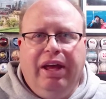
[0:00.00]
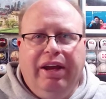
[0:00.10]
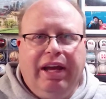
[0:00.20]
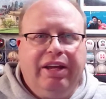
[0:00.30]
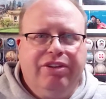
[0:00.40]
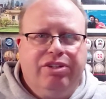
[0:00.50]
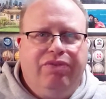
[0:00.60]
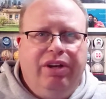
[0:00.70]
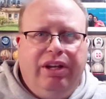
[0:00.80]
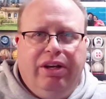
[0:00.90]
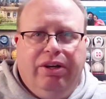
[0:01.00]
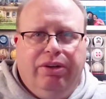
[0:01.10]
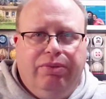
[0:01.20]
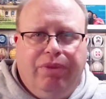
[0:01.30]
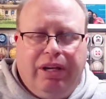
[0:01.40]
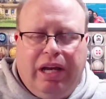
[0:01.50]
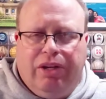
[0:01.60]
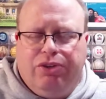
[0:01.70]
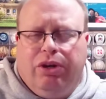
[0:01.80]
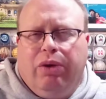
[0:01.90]
I can just video and kind of
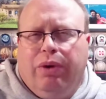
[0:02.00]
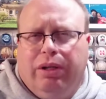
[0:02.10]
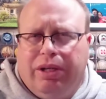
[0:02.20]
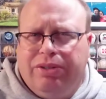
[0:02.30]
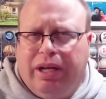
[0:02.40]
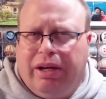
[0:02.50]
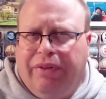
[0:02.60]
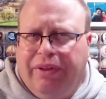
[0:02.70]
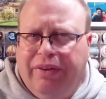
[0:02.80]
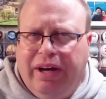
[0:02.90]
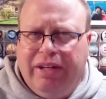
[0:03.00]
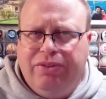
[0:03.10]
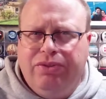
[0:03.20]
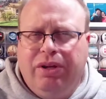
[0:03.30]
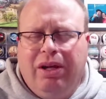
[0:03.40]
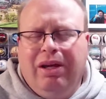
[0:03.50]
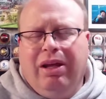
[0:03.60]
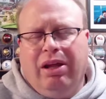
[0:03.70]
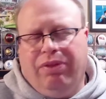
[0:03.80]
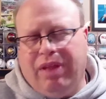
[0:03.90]
show you what it looks like on the device.
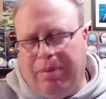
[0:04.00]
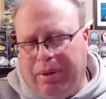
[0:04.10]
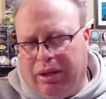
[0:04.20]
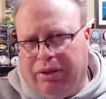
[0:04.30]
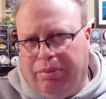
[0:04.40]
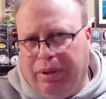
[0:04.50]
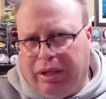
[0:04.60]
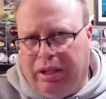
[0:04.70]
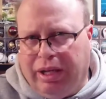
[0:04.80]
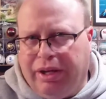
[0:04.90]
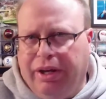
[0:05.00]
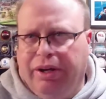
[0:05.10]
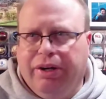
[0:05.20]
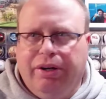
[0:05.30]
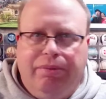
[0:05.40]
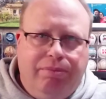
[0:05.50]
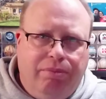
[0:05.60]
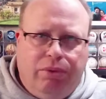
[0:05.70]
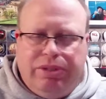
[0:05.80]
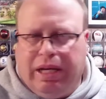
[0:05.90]
That'd be a little bit clunkier,
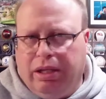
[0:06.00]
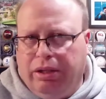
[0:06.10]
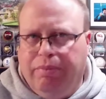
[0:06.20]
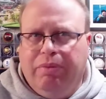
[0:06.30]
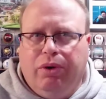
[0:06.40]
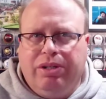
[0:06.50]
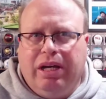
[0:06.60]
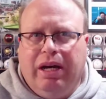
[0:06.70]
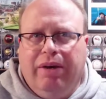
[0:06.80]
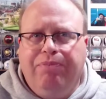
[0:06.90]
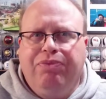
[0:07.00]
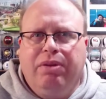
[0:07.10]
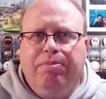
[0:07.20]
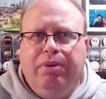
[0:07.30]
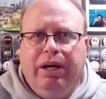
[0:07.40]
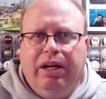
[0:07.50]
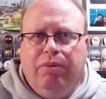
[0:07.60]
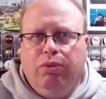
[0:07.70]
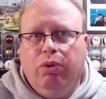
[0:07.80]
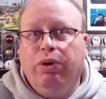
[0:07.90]
will take a little bit more time, but
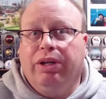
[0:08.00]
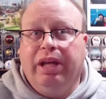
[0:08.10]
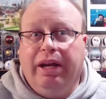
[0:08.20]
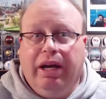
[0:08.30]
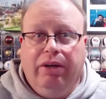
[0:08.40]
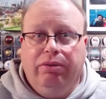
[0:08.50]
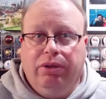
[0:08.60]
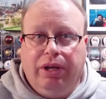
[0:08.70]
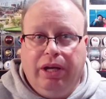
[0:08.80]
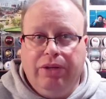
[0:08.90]
we'll work that out, okay?